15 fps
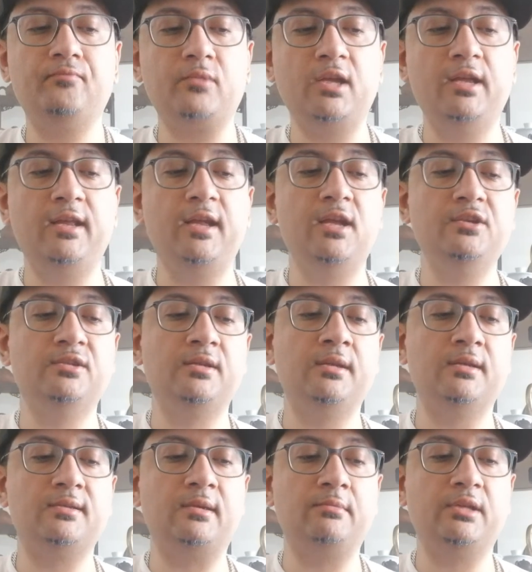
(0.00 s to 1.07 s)
it ages
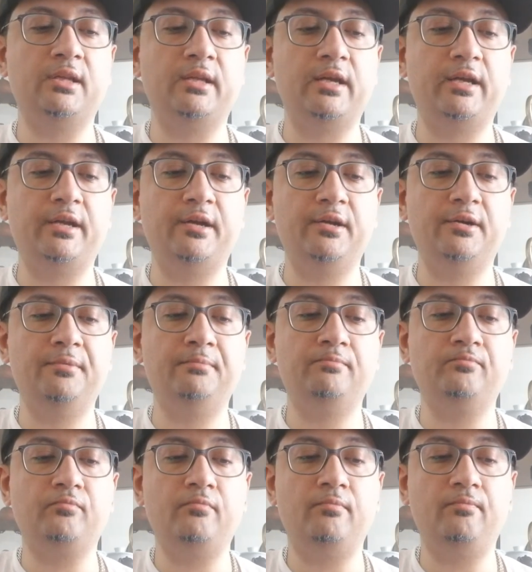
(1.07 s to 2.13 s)
into something that
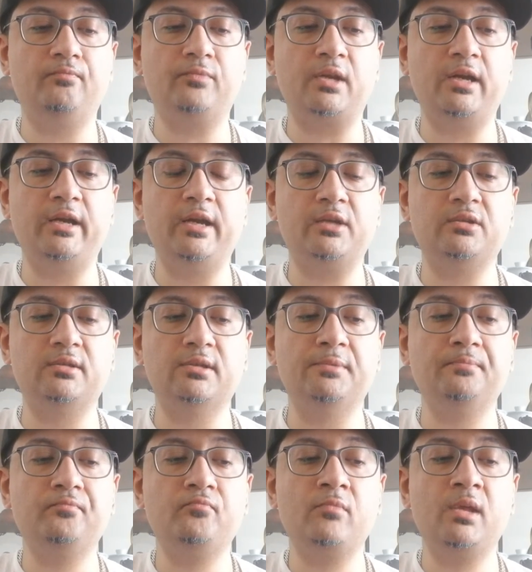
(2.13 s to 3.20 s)
I actually
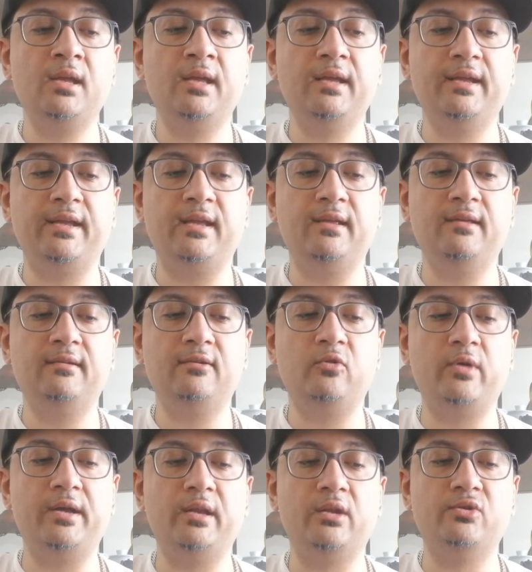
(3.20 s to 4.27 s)

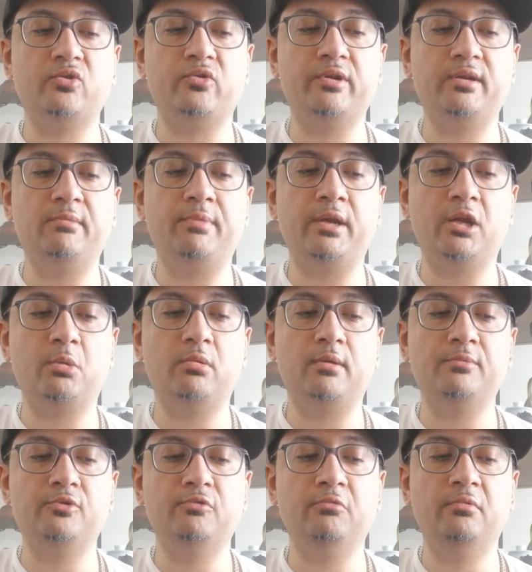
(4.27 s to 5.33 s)
quite enjoy depending on my
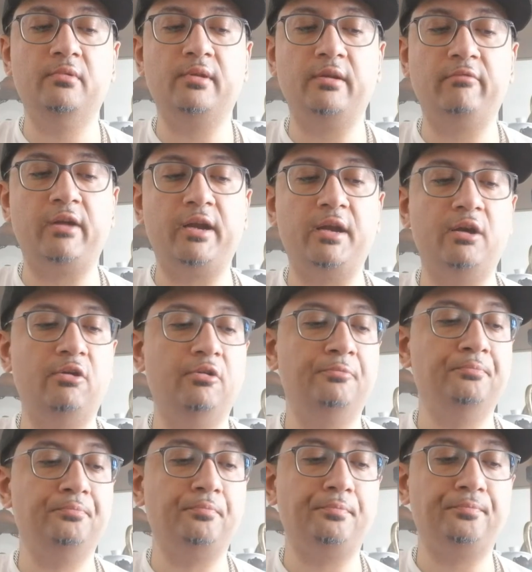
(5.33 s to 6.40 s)
mood. And right now,
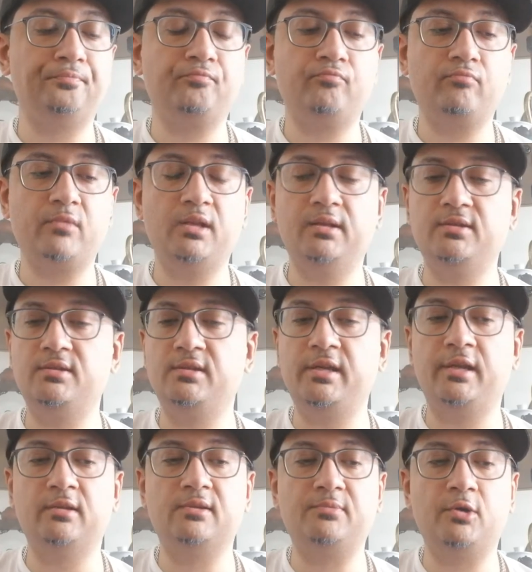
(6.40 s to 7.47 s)
this is
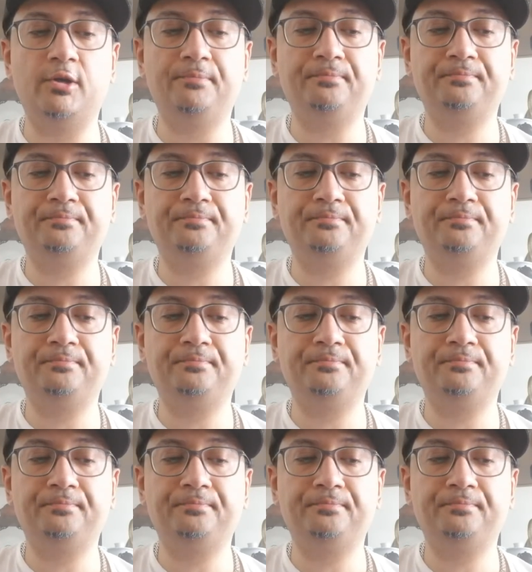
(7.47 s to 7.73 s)
hitting the spot.